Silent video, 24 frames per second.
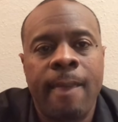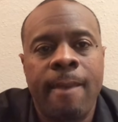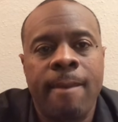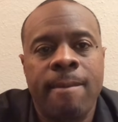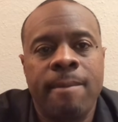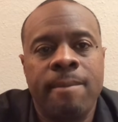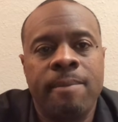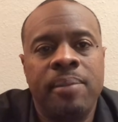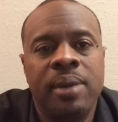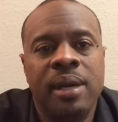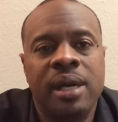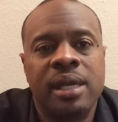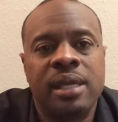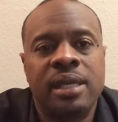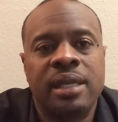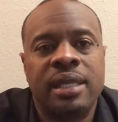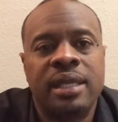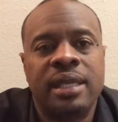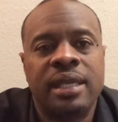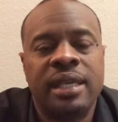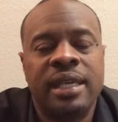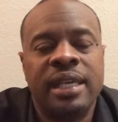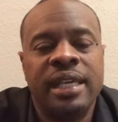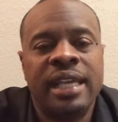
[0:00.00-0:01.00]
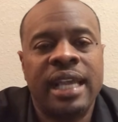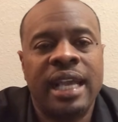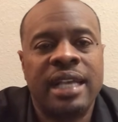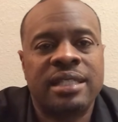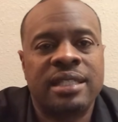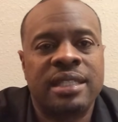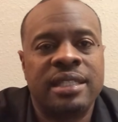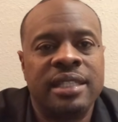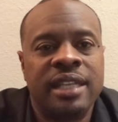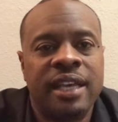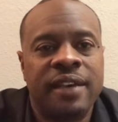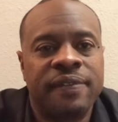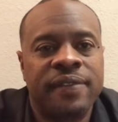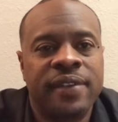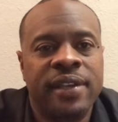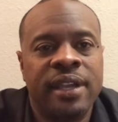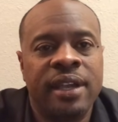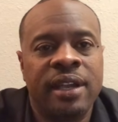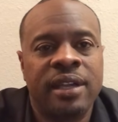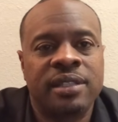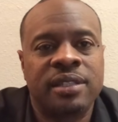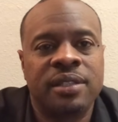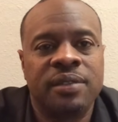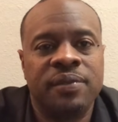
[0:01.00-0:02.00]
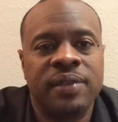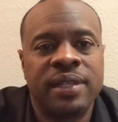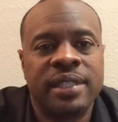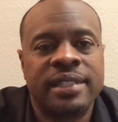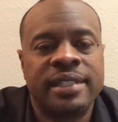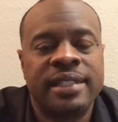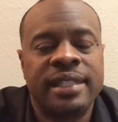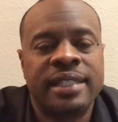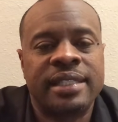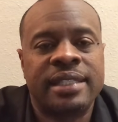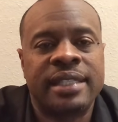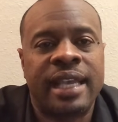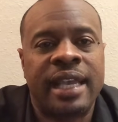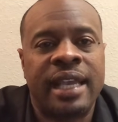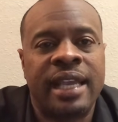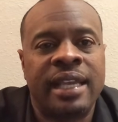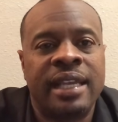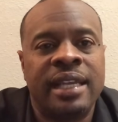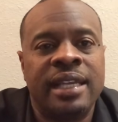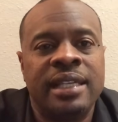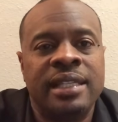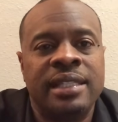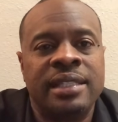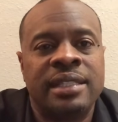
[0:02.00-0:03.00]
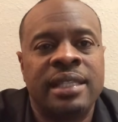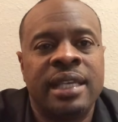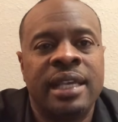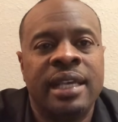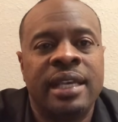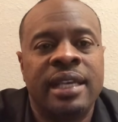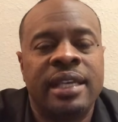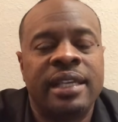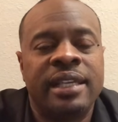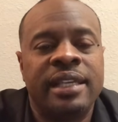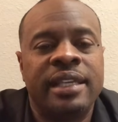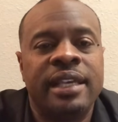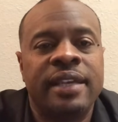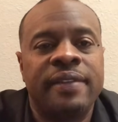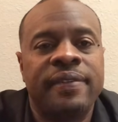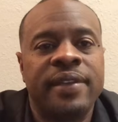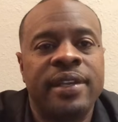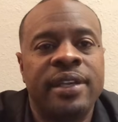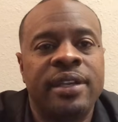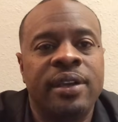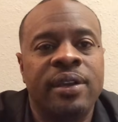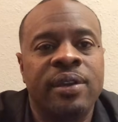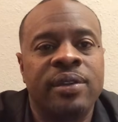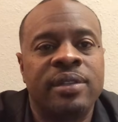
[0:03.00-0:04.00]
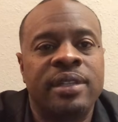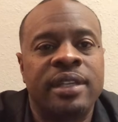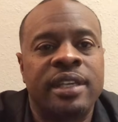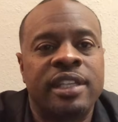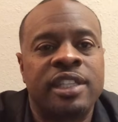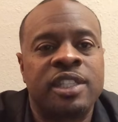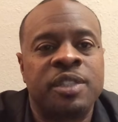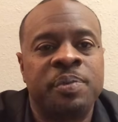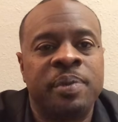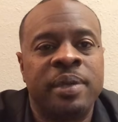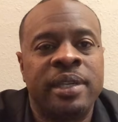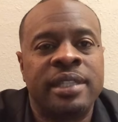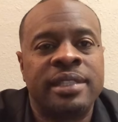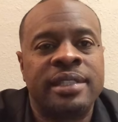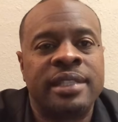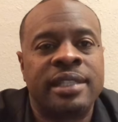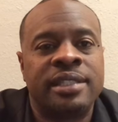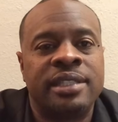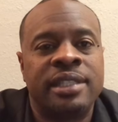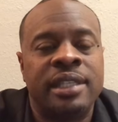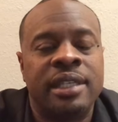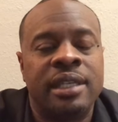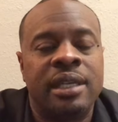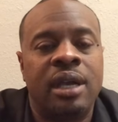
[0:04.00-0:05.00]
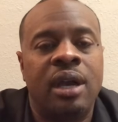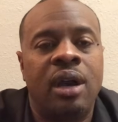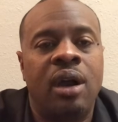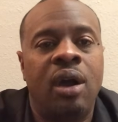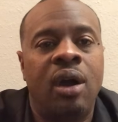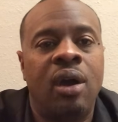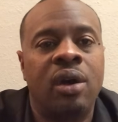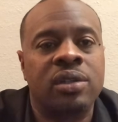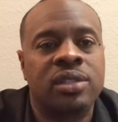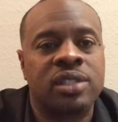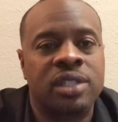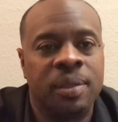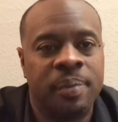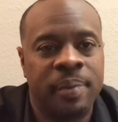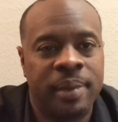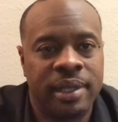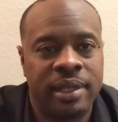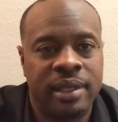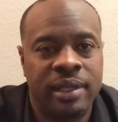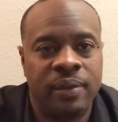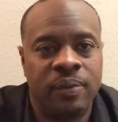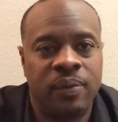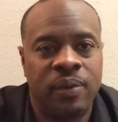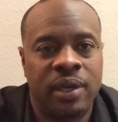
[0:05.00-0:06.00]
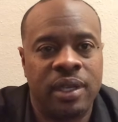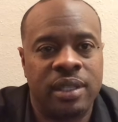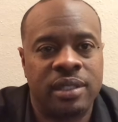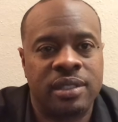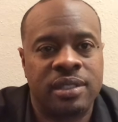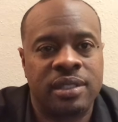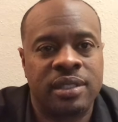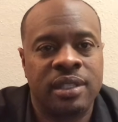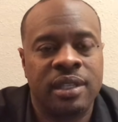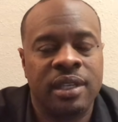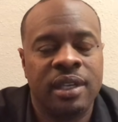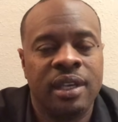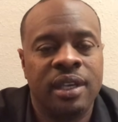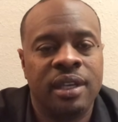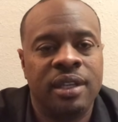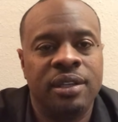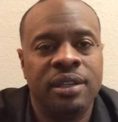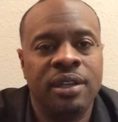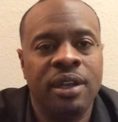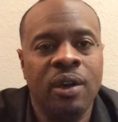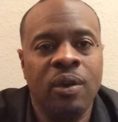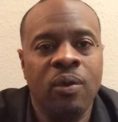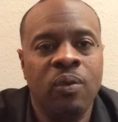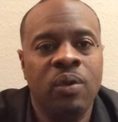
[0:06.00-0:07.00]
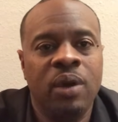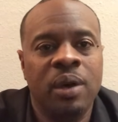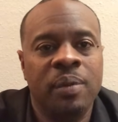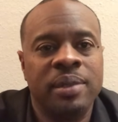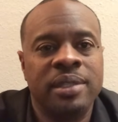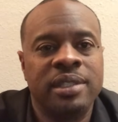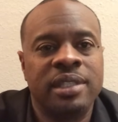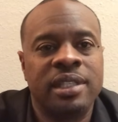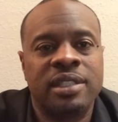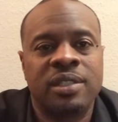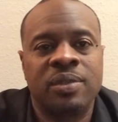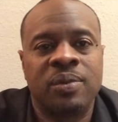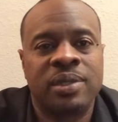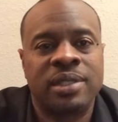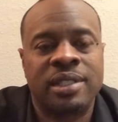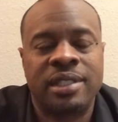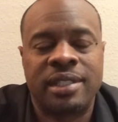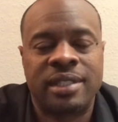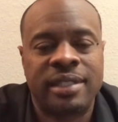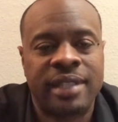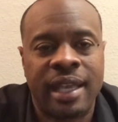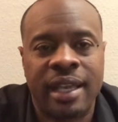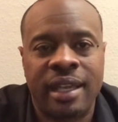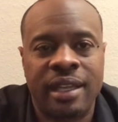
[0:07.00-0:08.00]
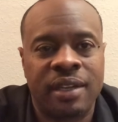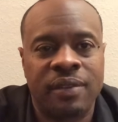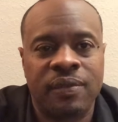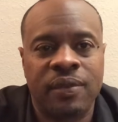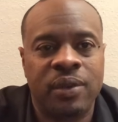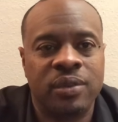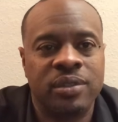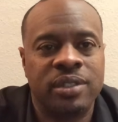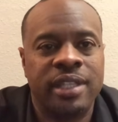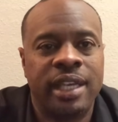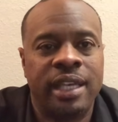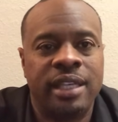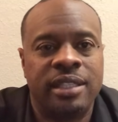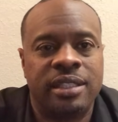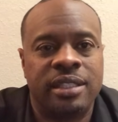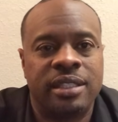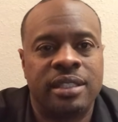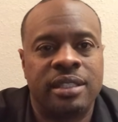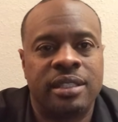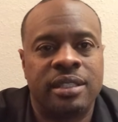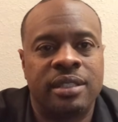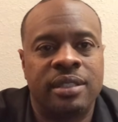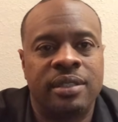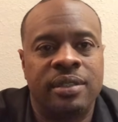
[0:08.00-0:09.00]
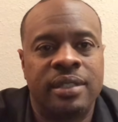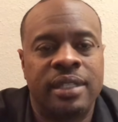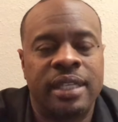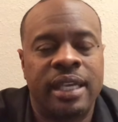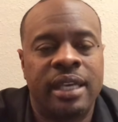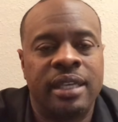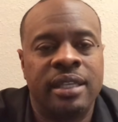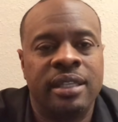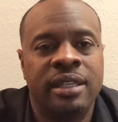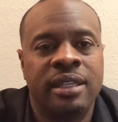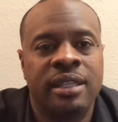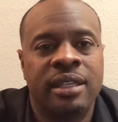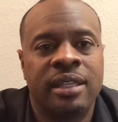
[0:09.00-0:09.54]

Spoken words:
but he has enough characteristics and he's giving her the experience that she ultimately wants. No woman just wants to stay in a rotation, okay?